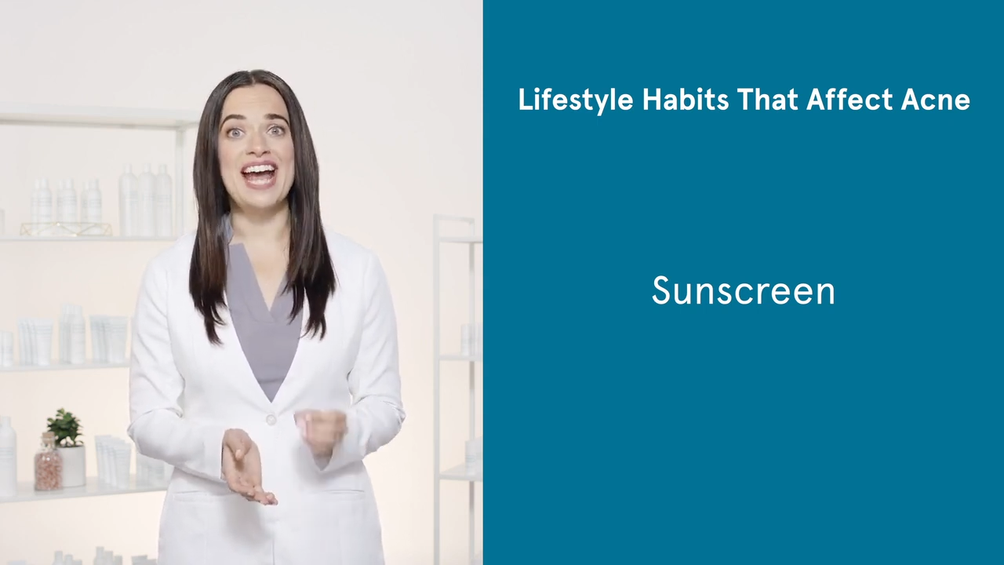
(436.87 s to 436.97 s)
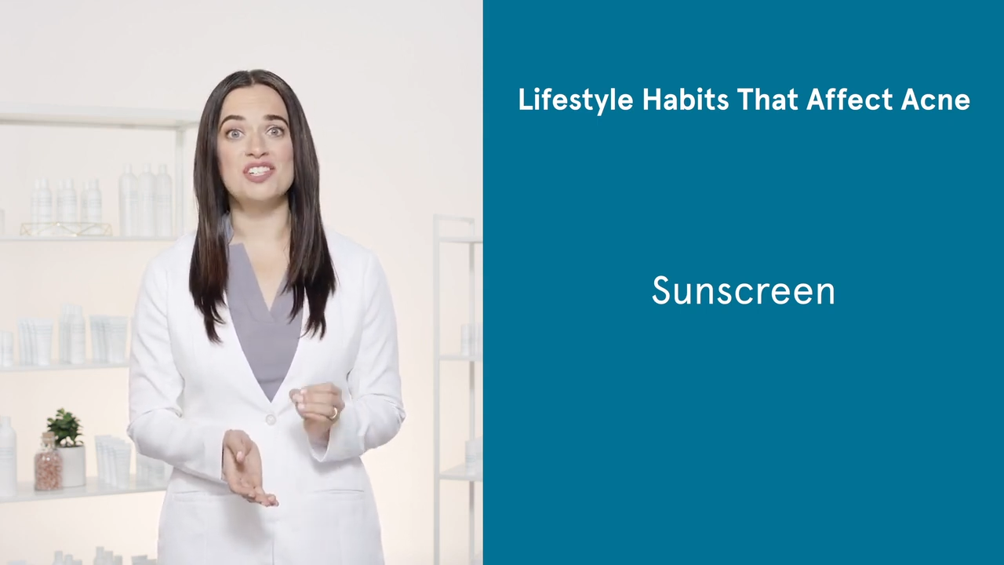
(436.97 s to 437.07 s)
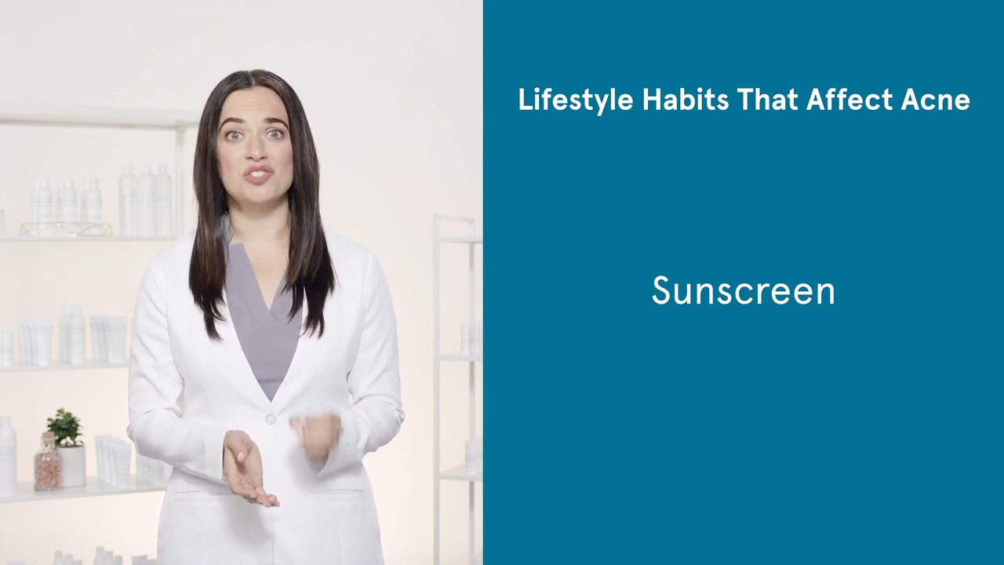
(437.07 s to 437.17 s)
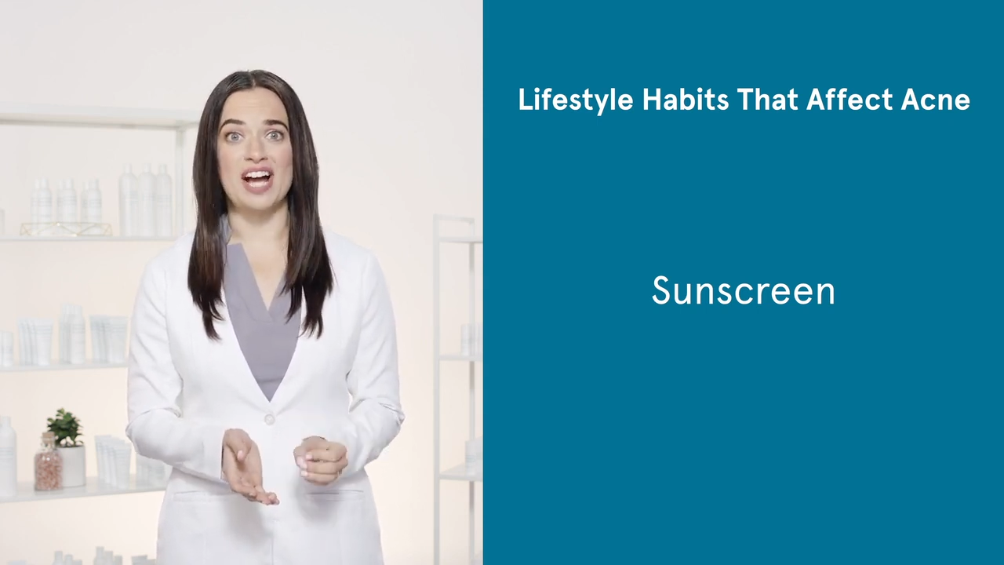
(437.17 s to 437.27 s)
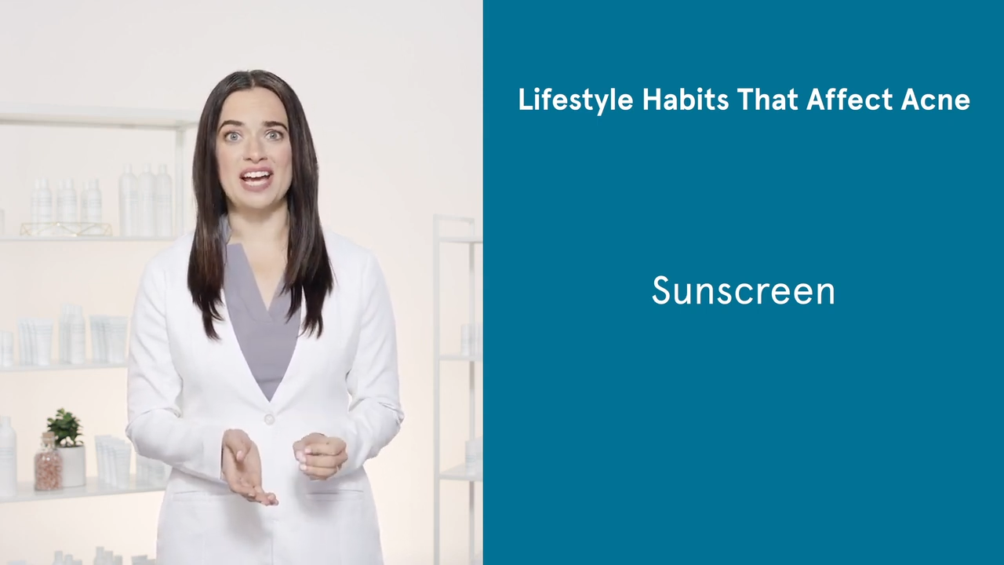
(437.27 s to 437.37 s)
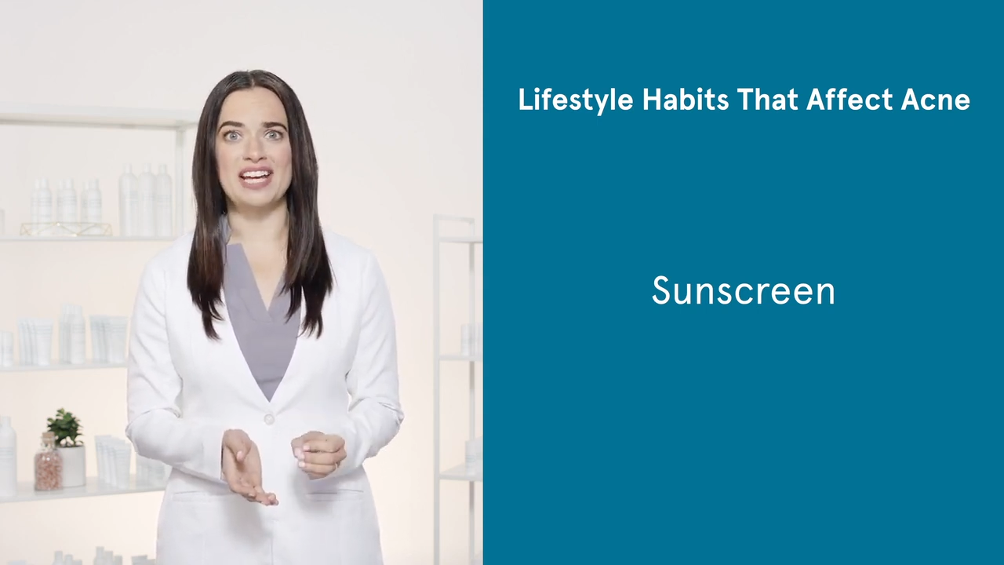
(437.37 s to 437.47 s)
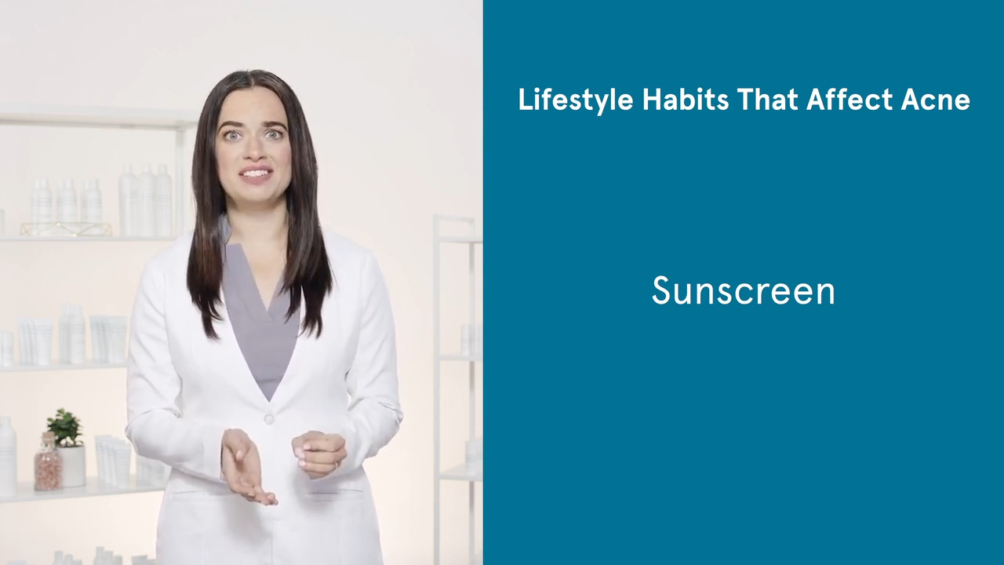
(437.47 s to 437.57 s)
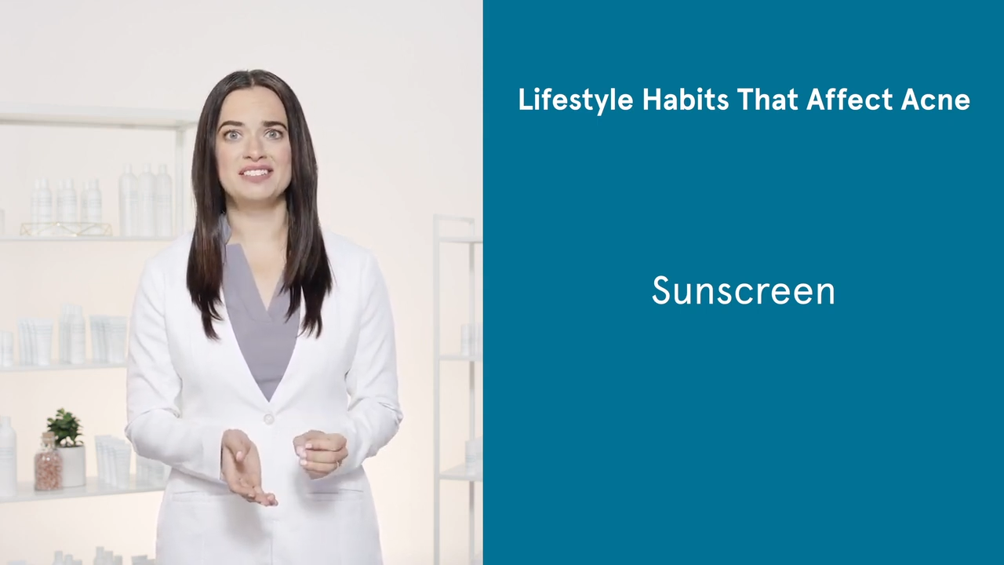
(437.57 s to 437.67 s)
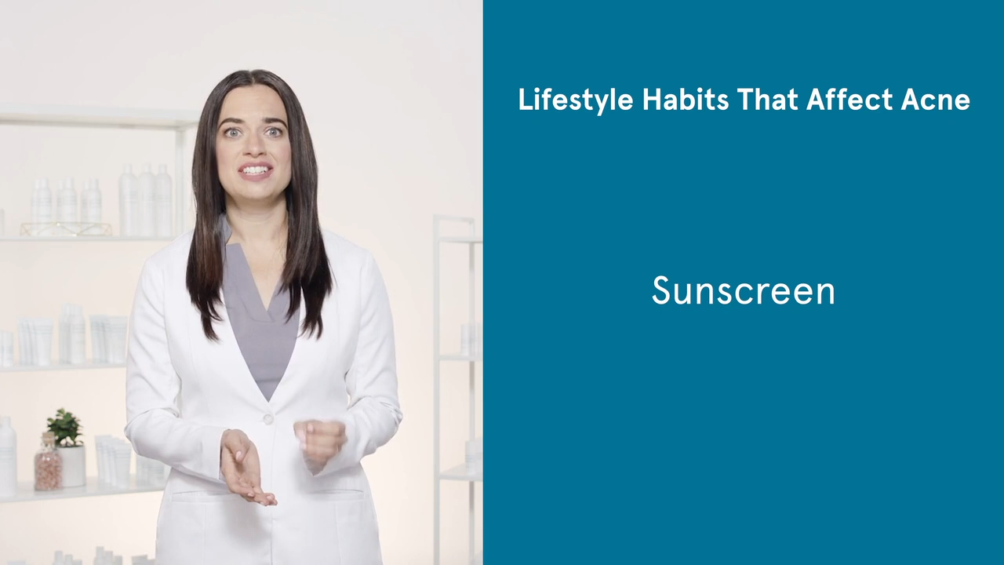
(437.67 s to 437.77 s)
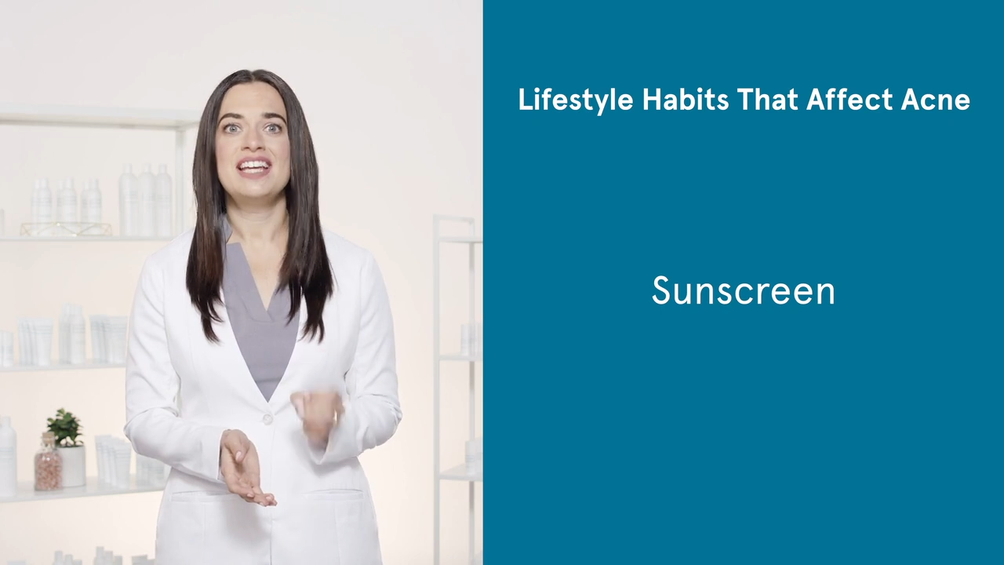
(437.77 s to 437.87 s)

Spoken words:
and drying,